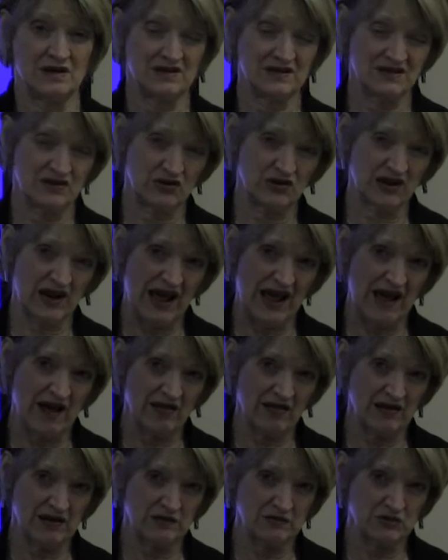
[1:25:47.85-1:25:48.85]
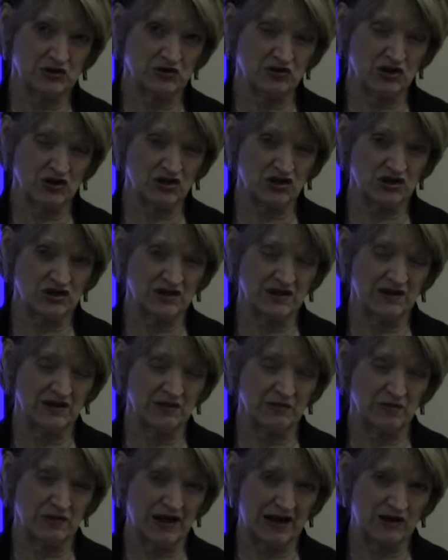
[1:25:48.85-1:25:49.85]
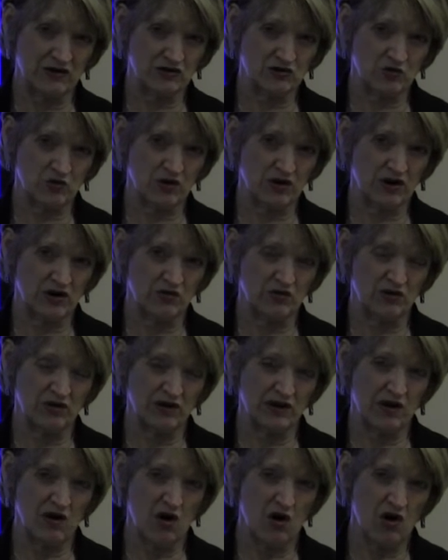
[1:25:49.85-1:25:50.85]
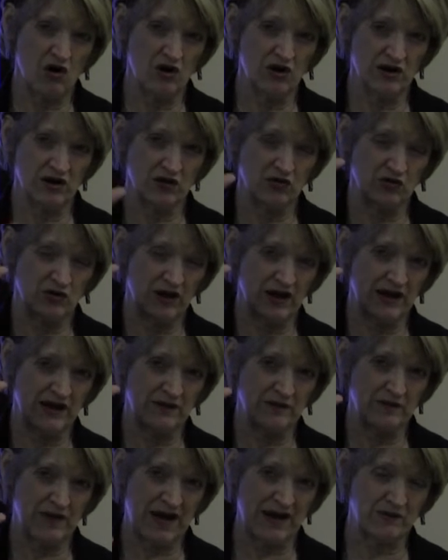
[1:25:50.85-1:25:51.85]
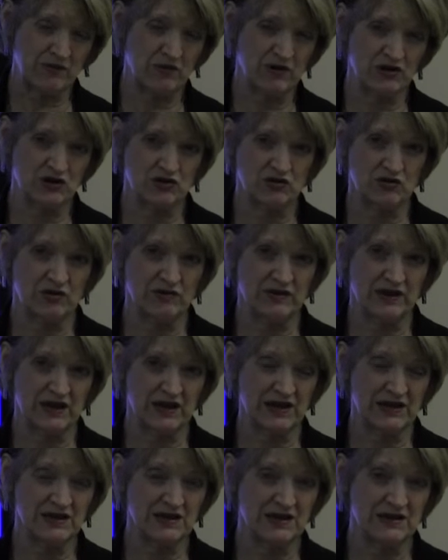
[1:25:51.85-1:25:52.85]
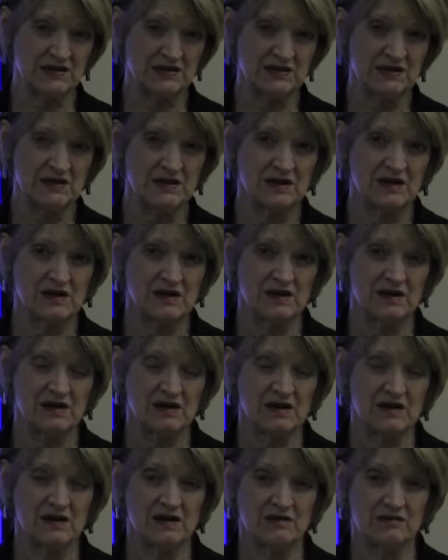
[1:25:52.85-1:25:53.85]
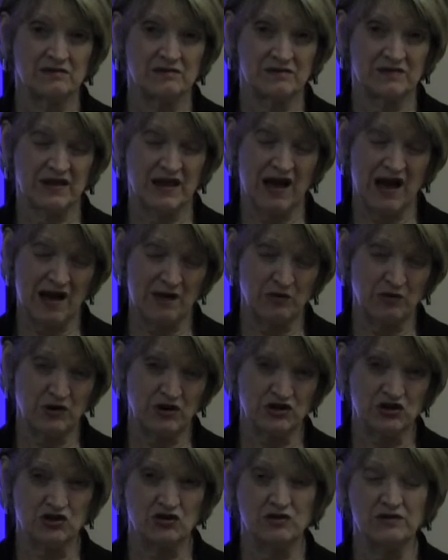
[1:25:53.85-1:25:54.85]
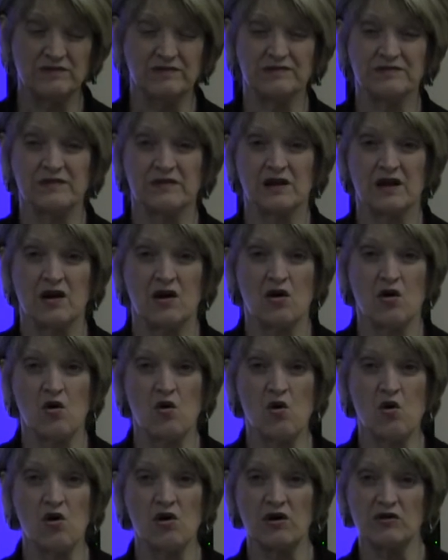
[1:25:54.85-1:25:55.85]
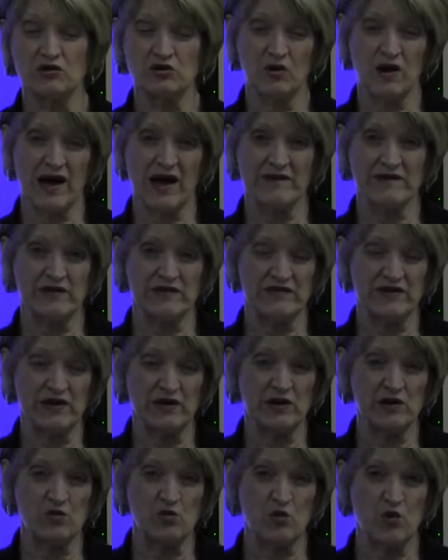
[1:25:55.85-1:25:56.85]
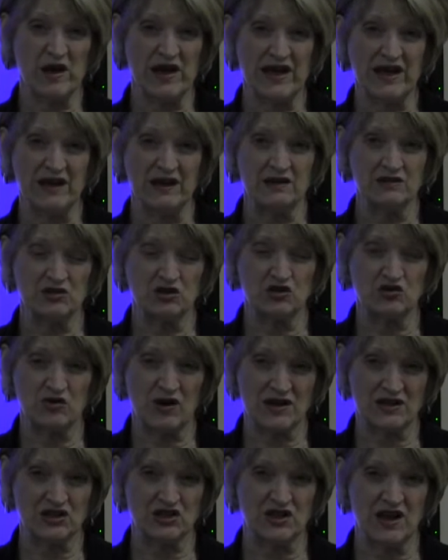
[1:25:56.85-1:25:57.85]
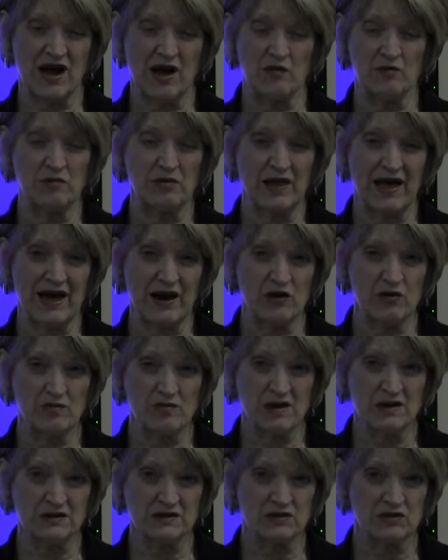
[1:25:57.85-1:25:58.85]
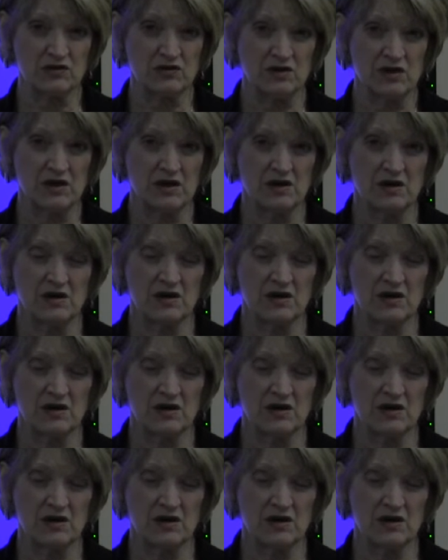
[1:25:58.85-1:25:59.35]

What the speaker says: Is there an outlet obstruction and the bladder is working really hard and creating back pressure on the kidneys? High pressure? Or do I have a very weak, stretched out bladder muscle?